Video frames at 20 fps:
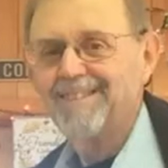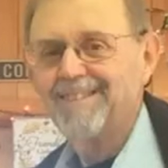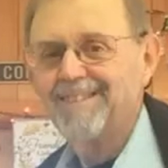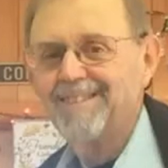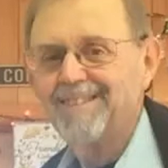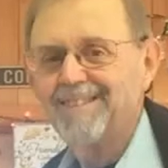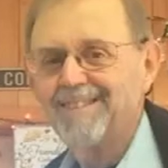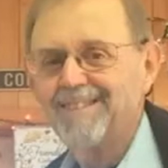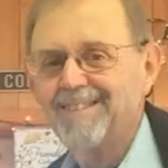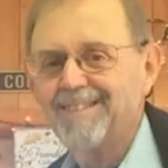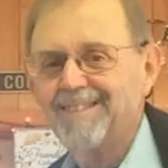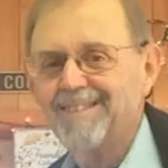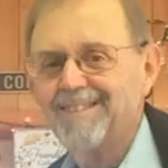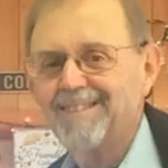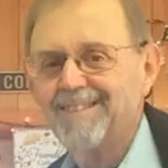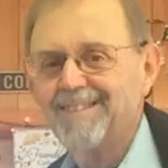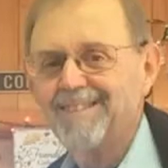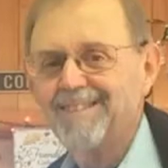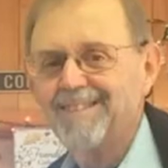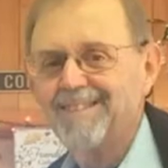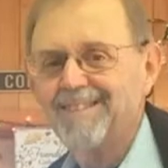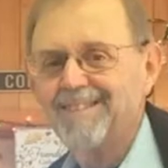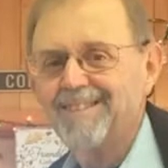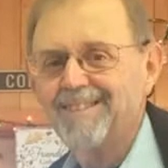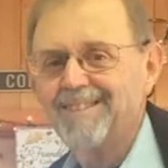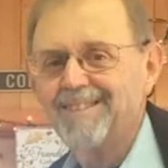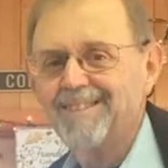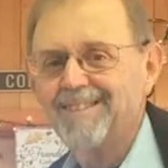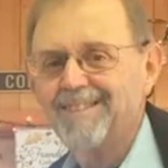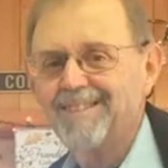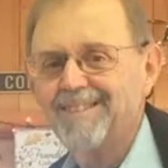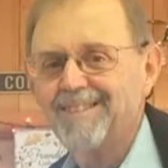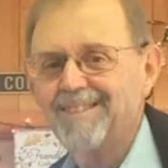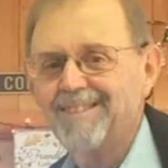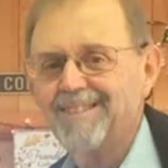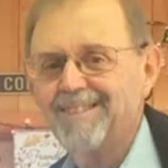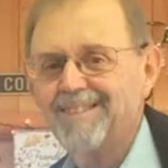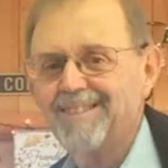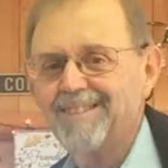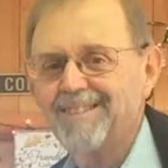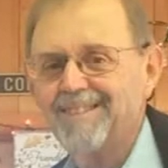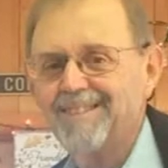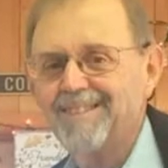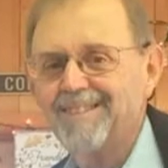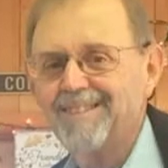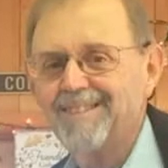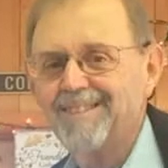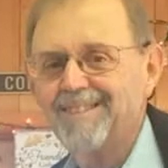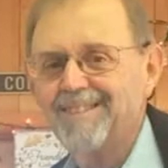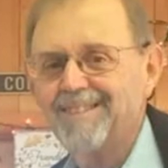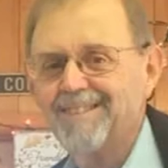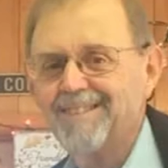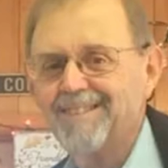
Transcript: (no one is talking)